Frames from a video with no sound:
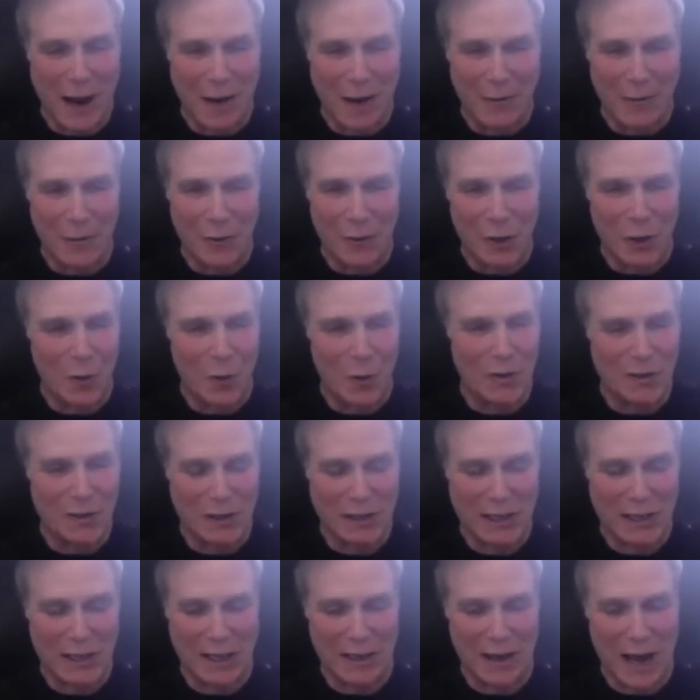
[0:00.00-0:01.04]
I was always a
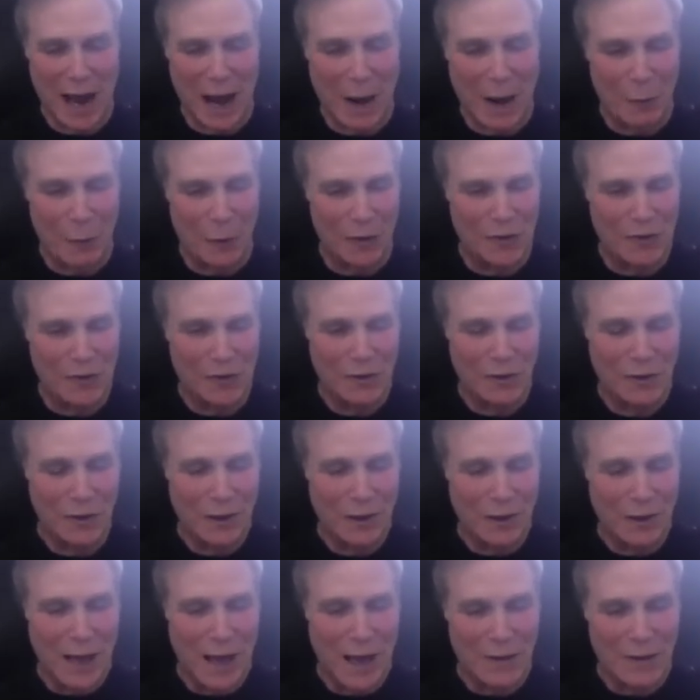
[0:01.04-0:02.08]
kid. I would
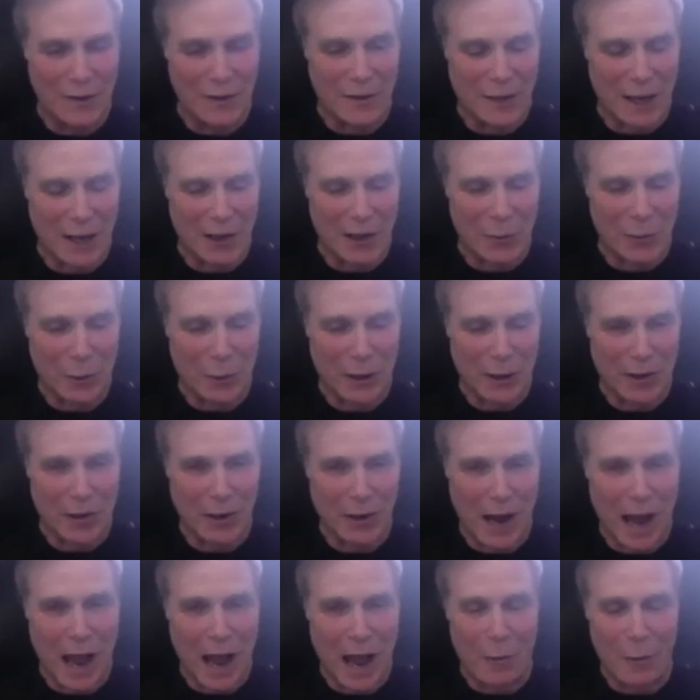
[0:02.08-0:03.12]
as a tennis player,
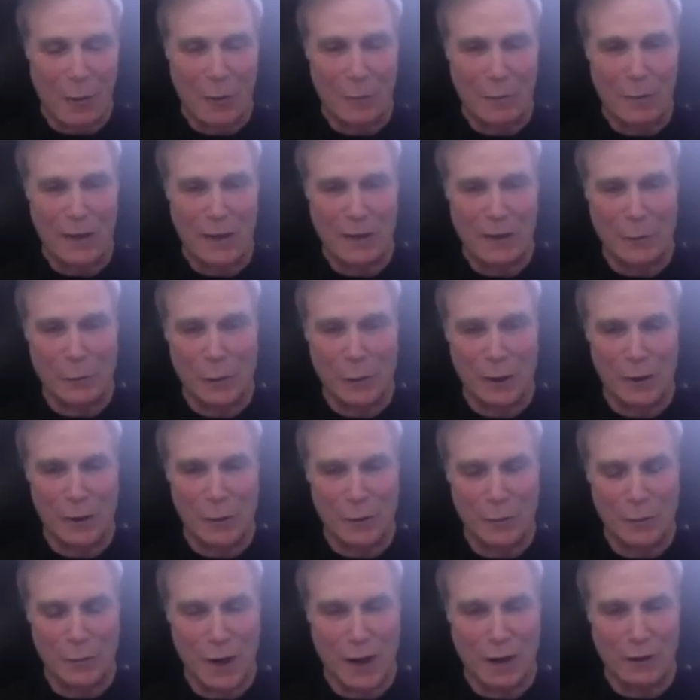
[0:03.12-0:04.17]
I would be the one
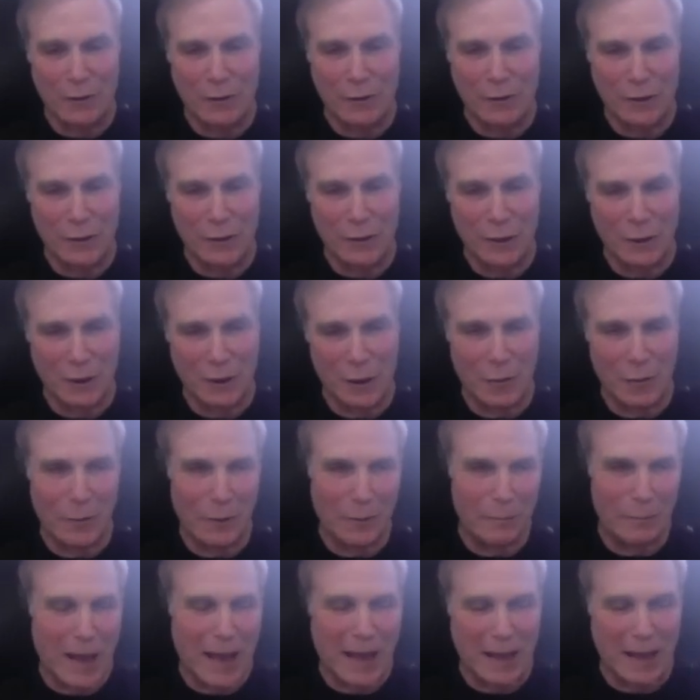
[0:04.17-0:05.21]
who'd volunteer to go
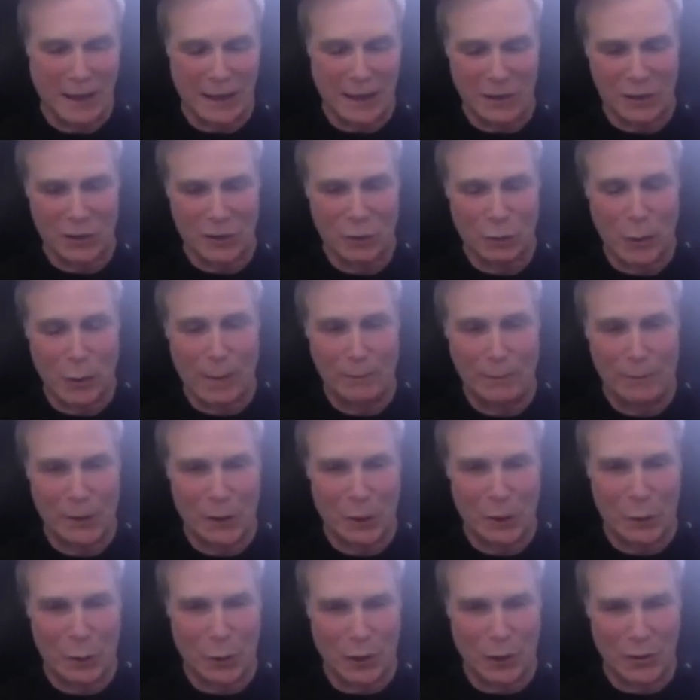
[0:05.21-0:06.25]
back east, sweep the
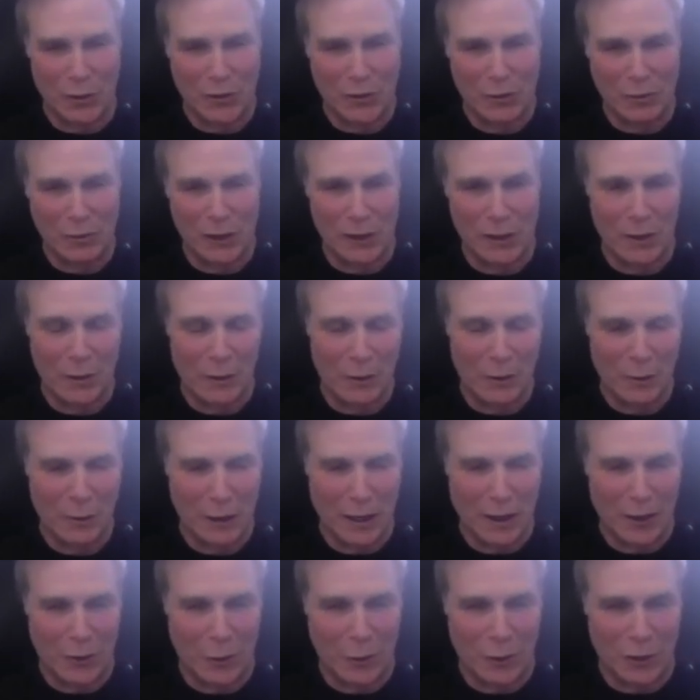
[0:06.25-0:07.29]
courts, and they're clay
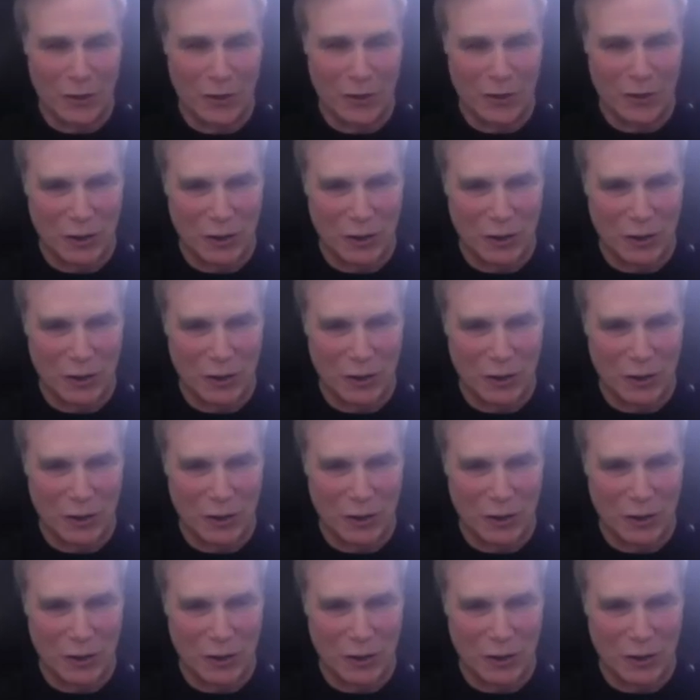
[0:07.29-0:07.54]
courts.